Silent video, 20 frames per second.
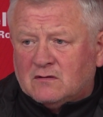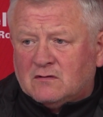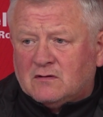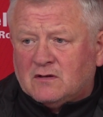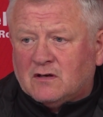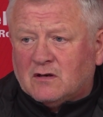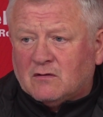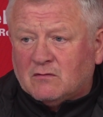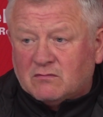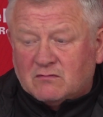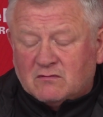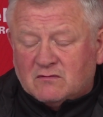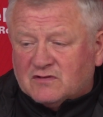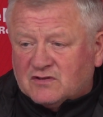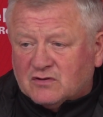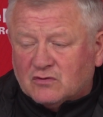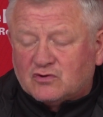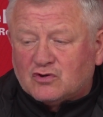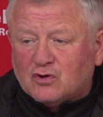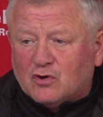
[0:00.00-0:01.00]
you know,
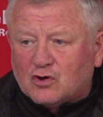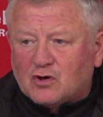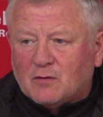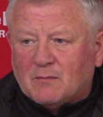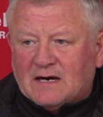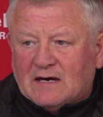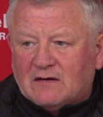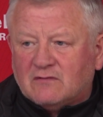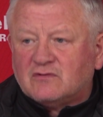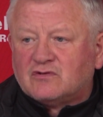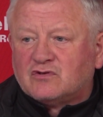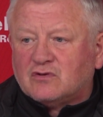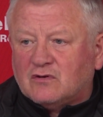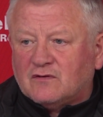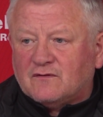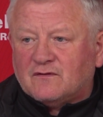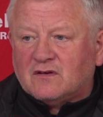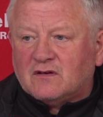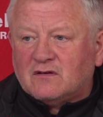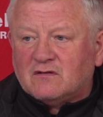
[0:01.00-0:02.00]
still talk about
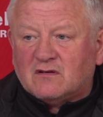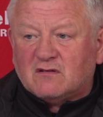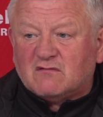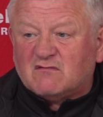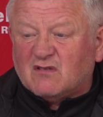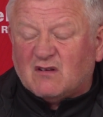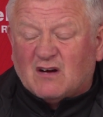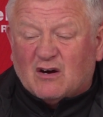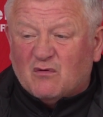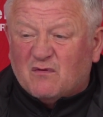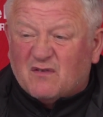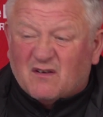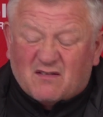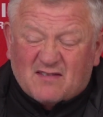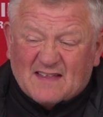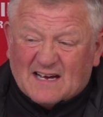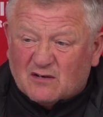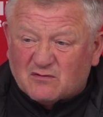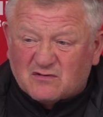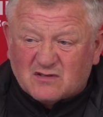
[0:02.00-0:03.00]
sort of the over
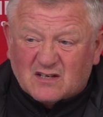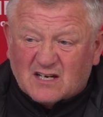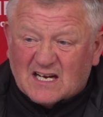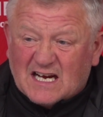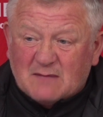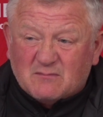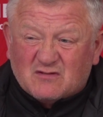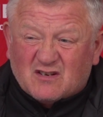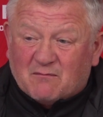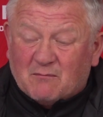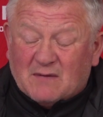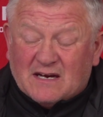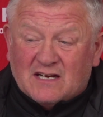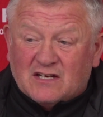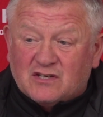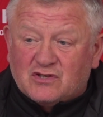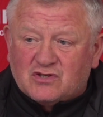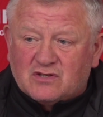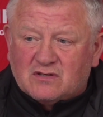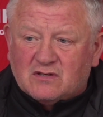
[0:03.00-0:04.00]
1,000 games I've
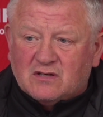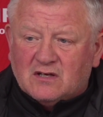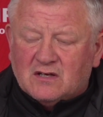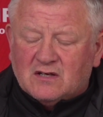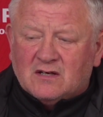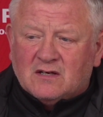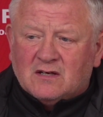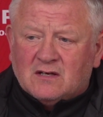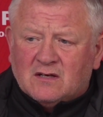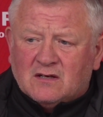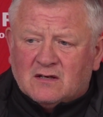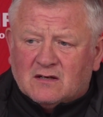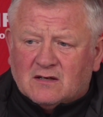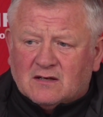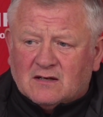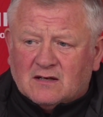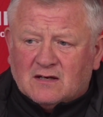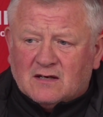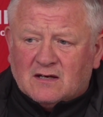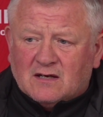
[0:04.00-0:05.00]
managed.
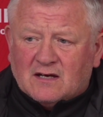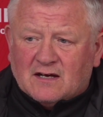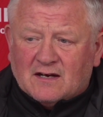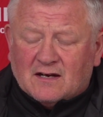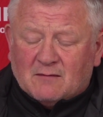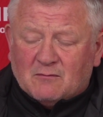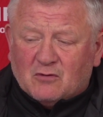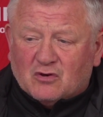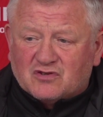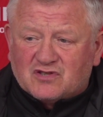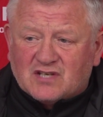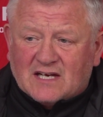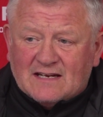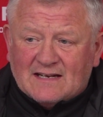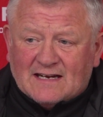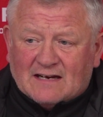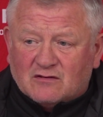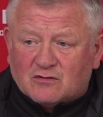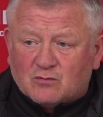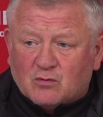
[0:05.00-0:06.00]
And I'm not saying
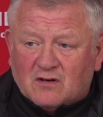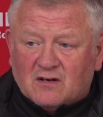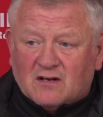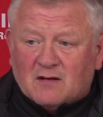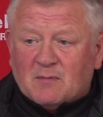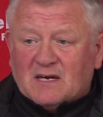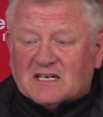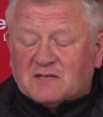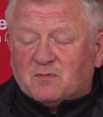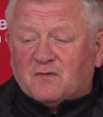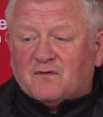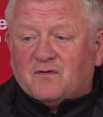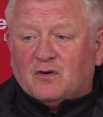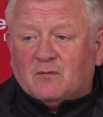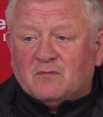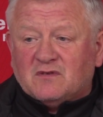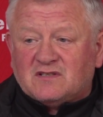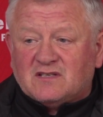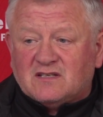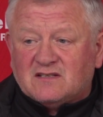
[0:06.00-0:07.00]
that was one of the best
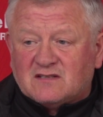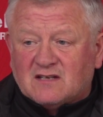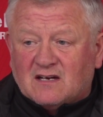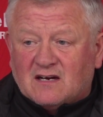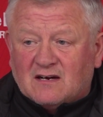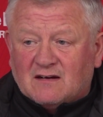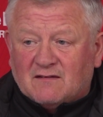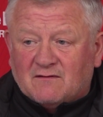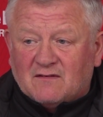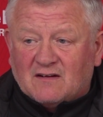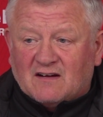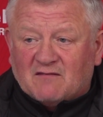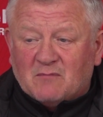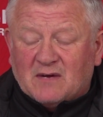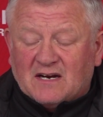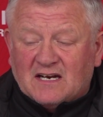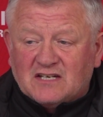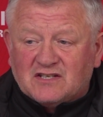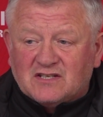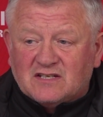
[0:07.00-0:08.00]
performances that I've
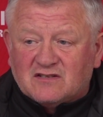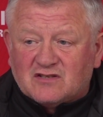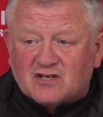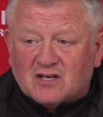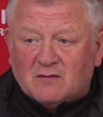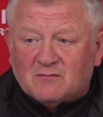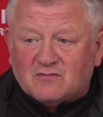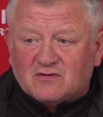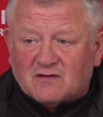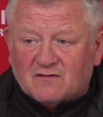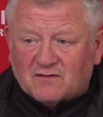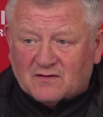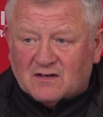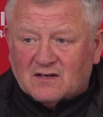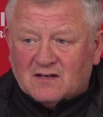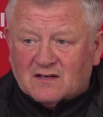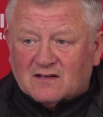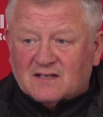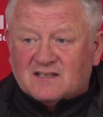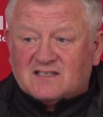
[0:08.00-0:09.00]
managed in terms of
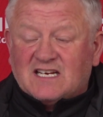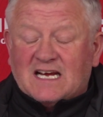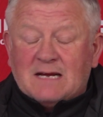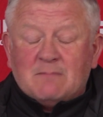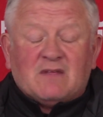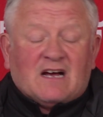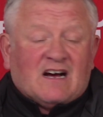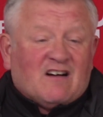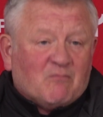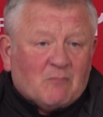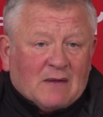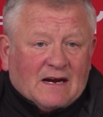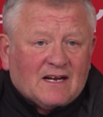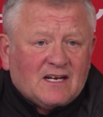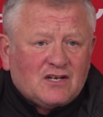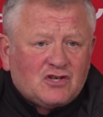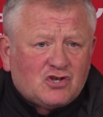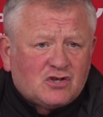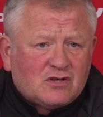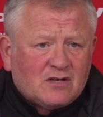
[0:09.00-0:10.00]
the team that I've
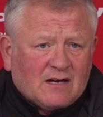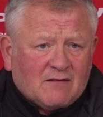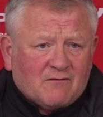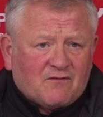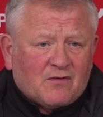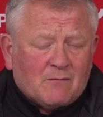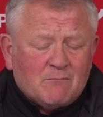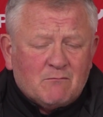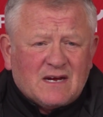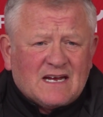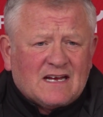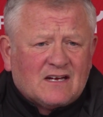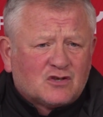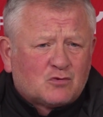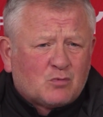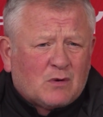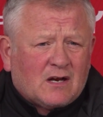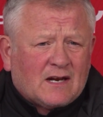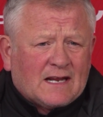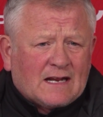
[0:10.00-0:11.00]
managed and from me
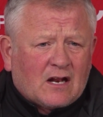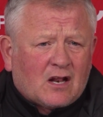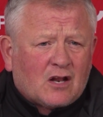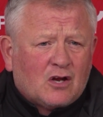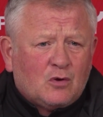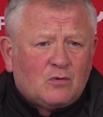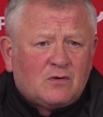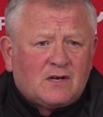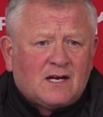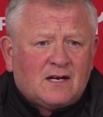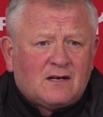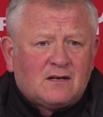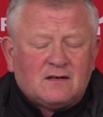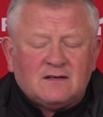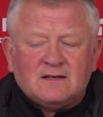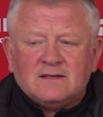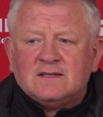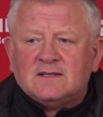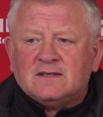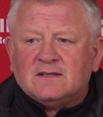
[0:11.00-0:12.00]
as well included.
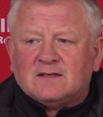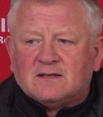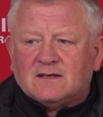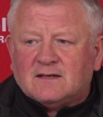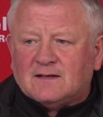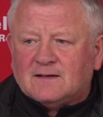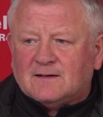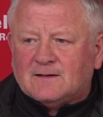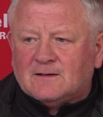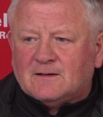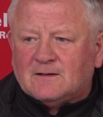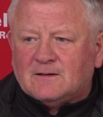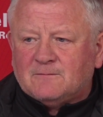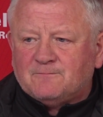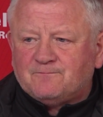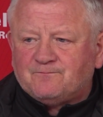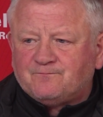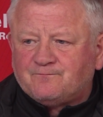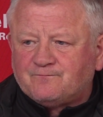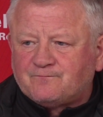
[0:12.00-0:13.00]

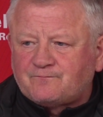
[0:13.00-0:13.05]
But